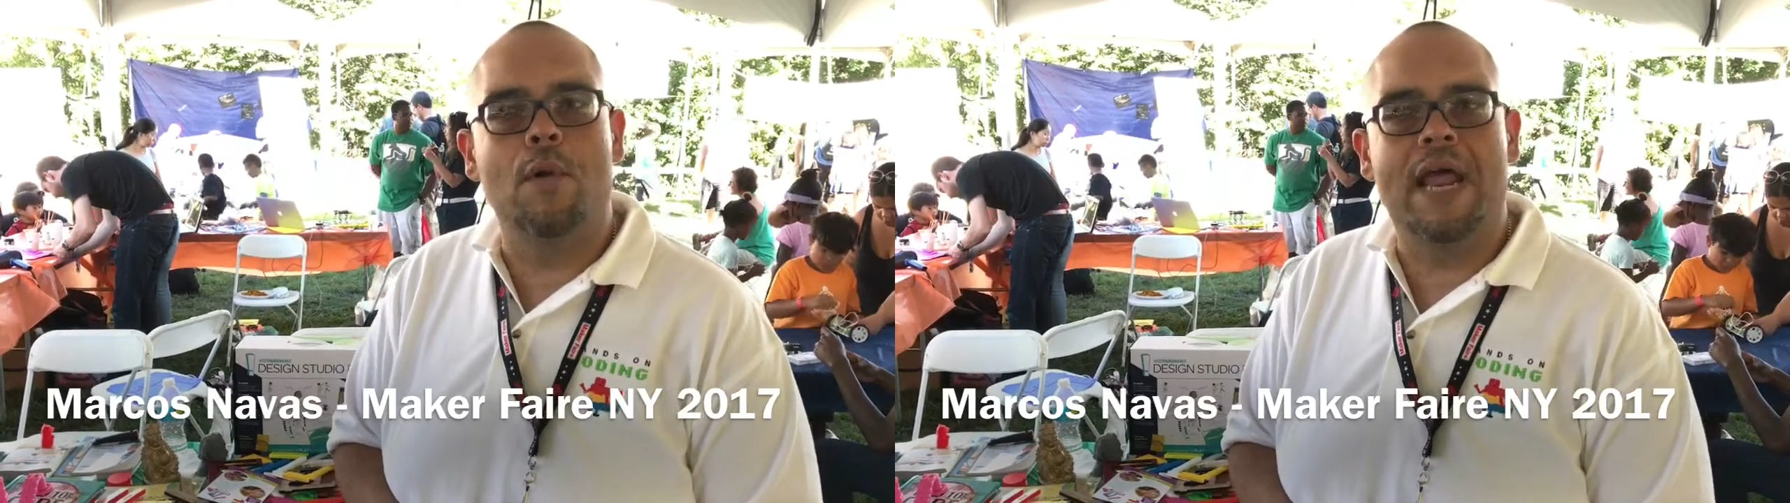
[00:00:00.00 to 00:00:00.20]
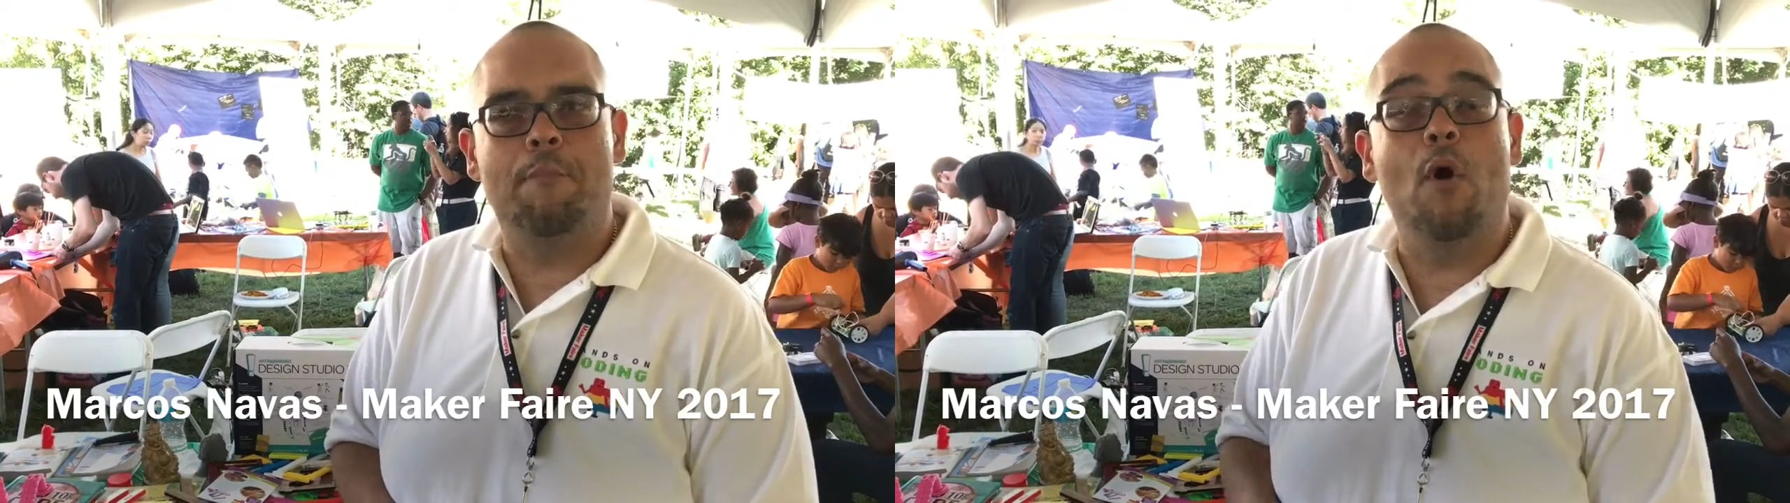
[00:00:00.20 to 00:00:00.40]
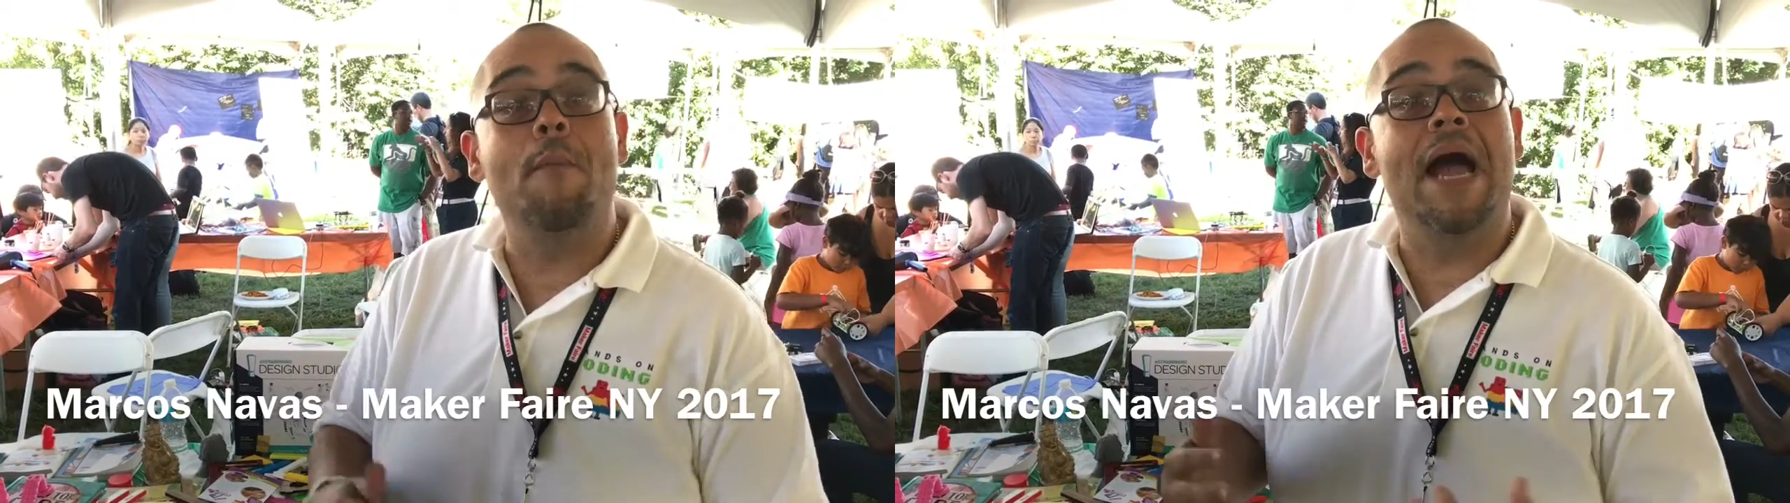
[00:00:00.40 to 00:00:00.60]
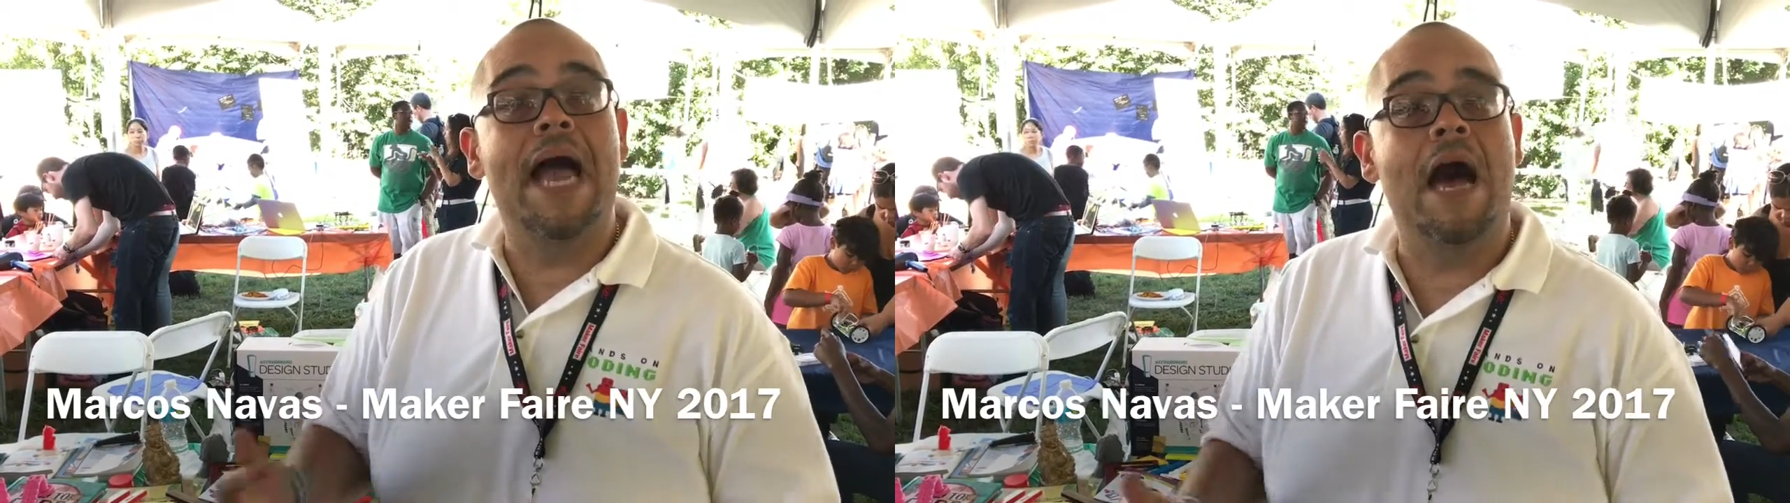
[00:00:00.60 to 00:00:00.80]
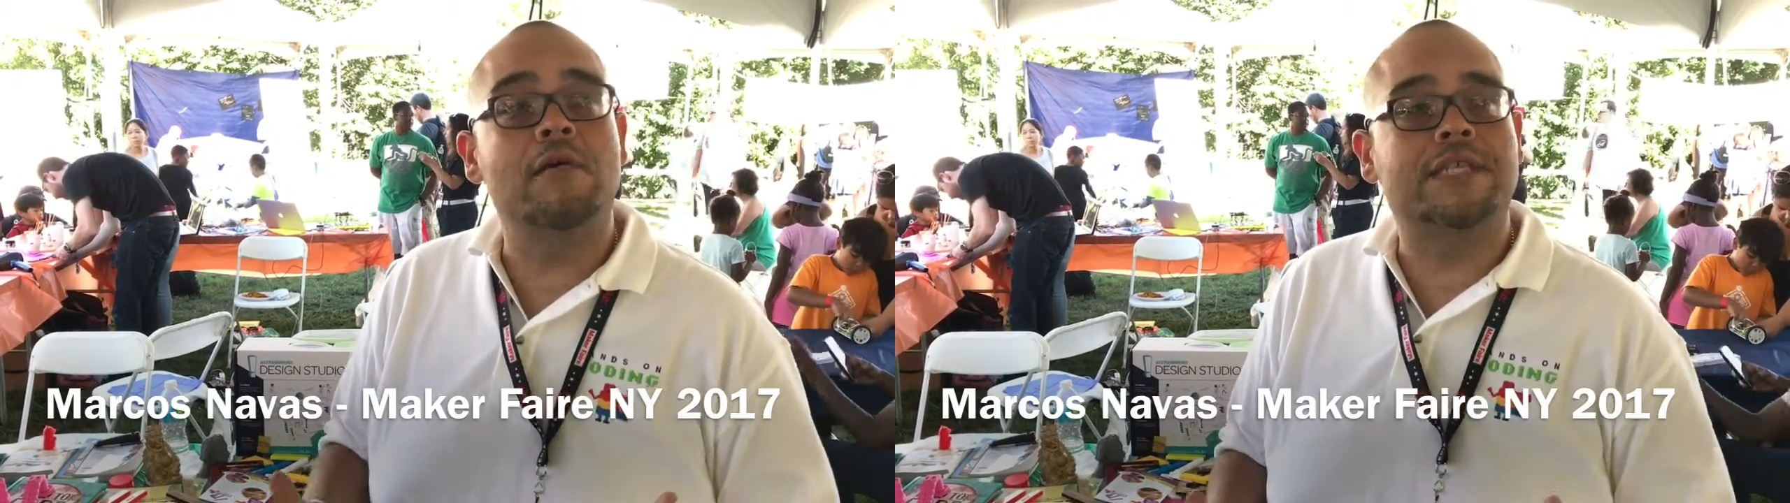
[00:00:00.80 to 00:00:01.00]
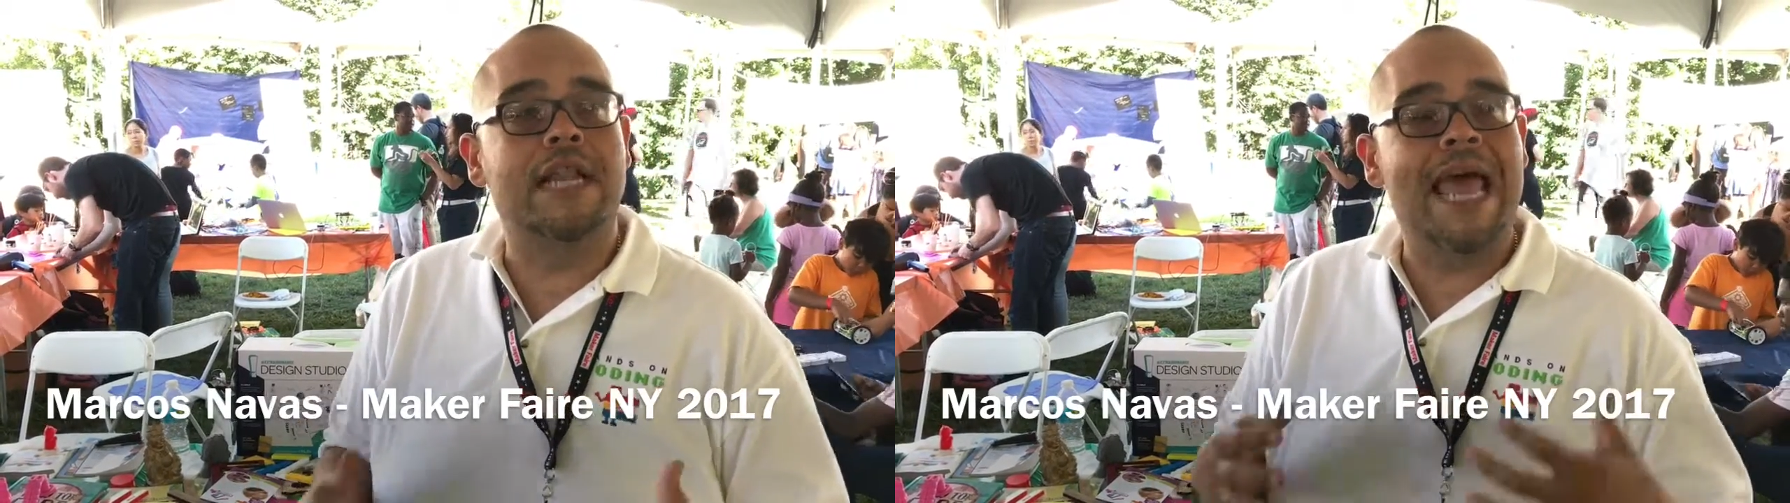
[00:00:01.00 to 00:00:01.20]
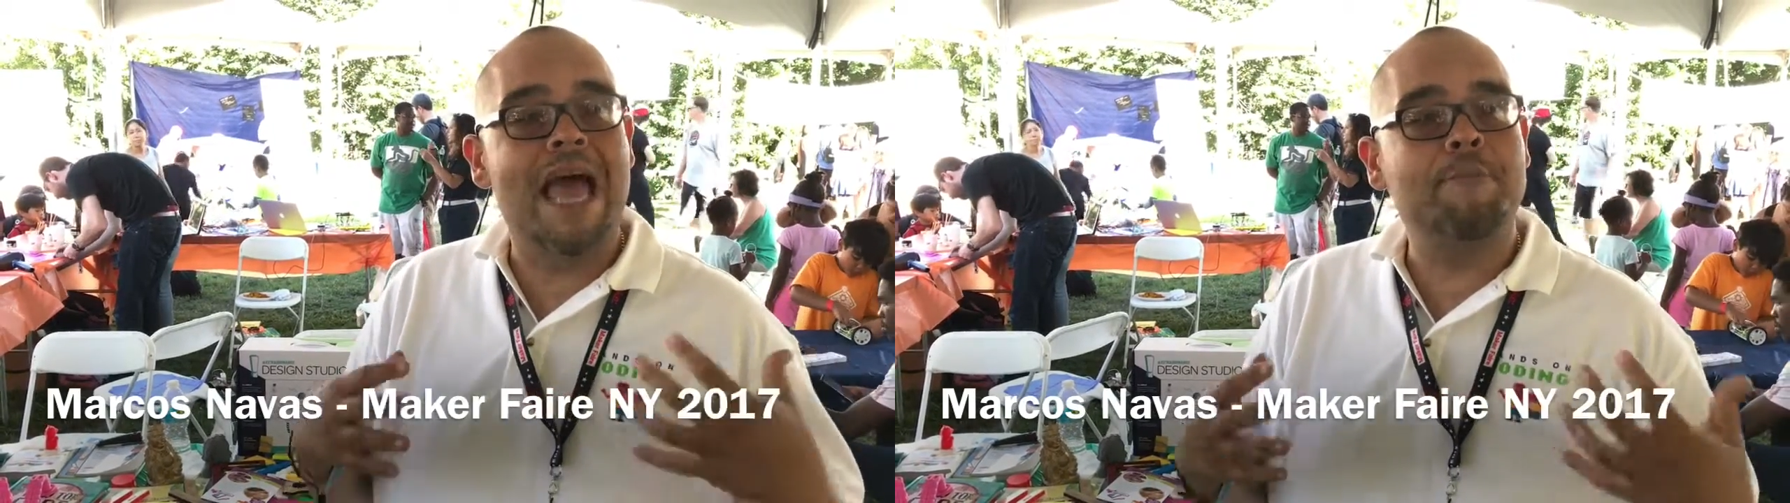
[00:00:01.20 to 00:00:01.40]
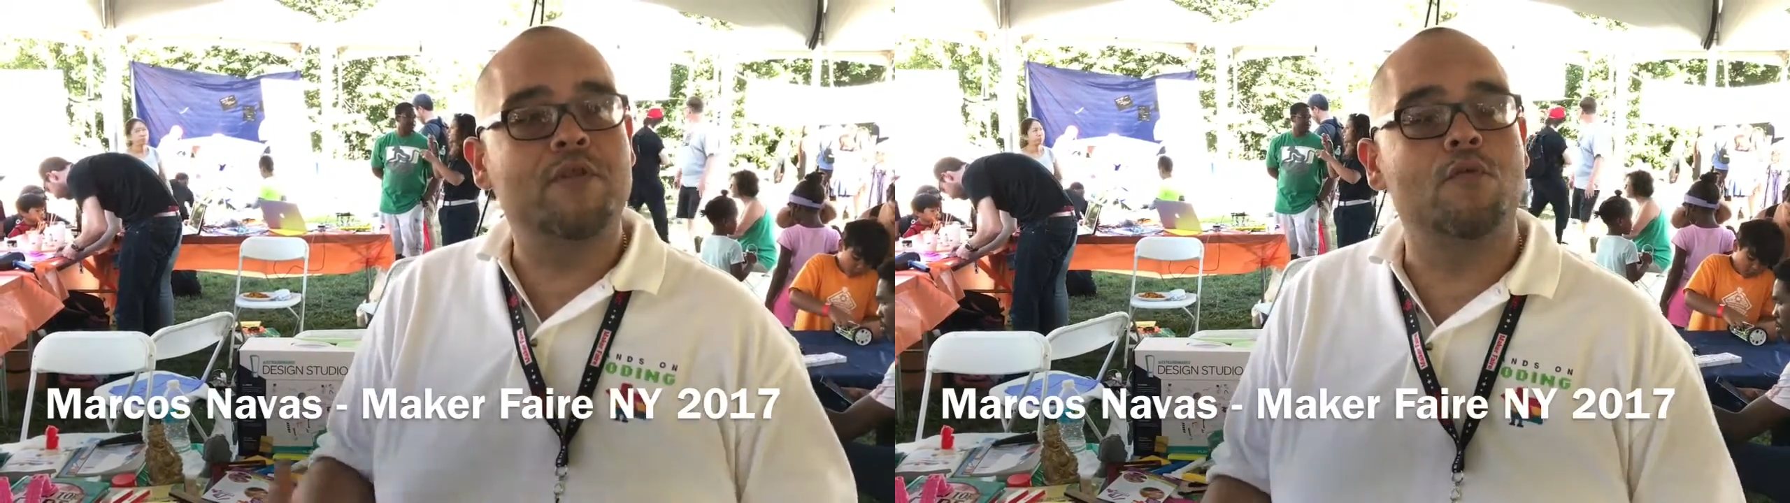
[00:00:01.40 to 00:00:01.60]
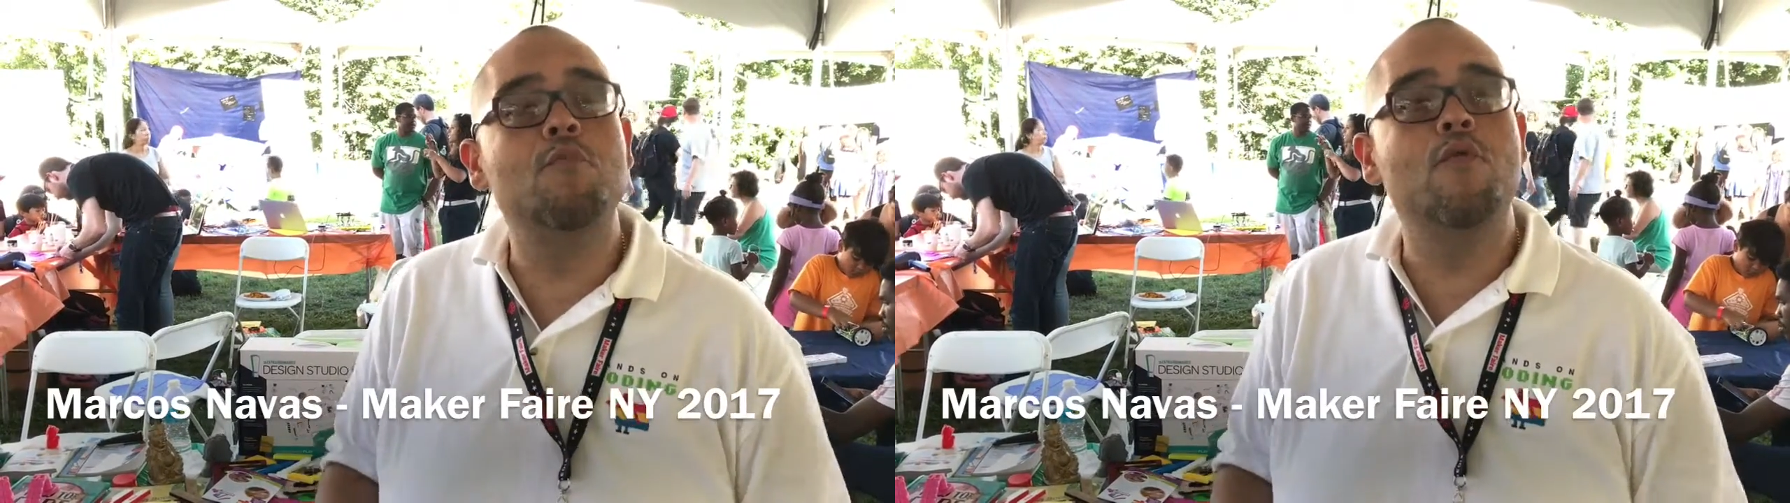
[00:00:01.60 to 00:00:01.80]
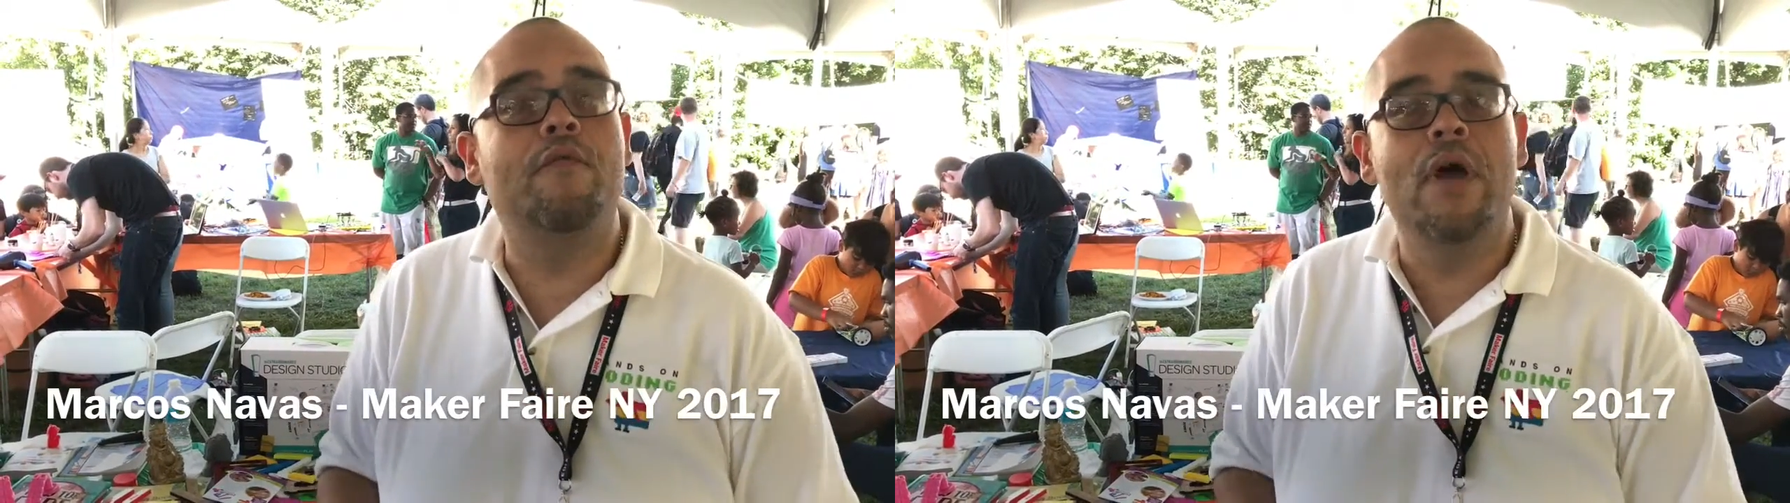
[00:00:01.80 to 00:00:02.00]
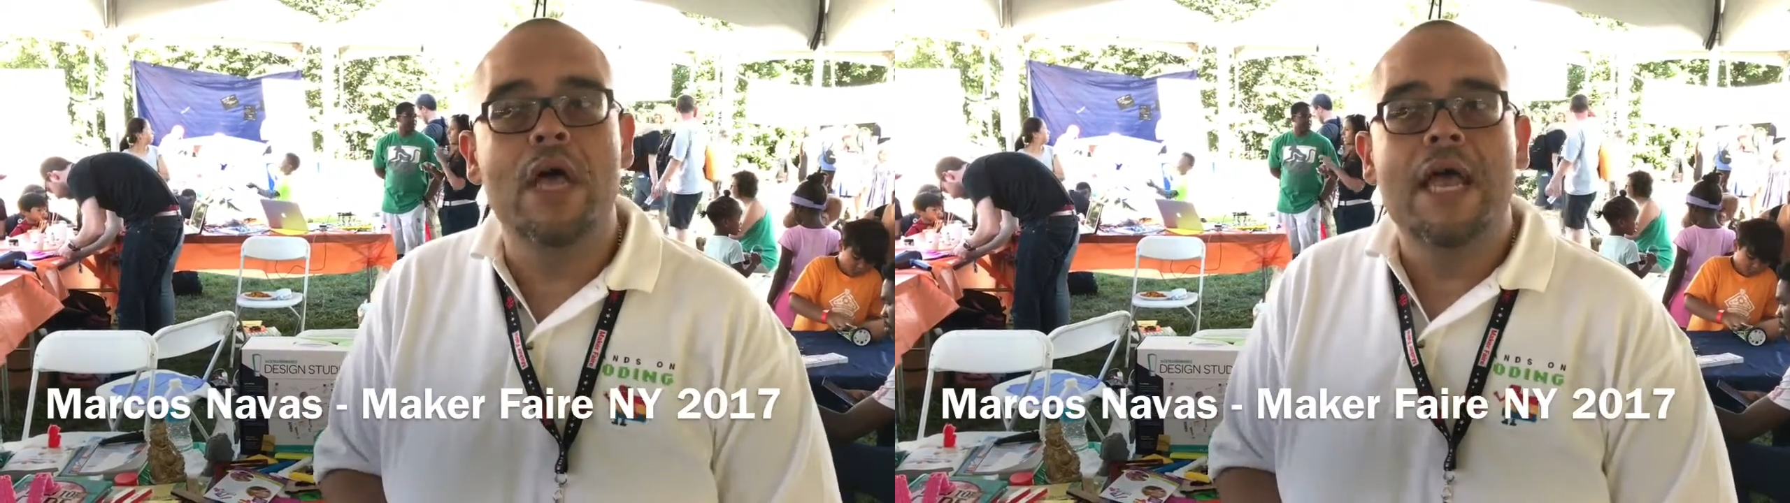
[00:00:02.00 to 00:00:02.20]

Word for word: when I bought my house and happened to move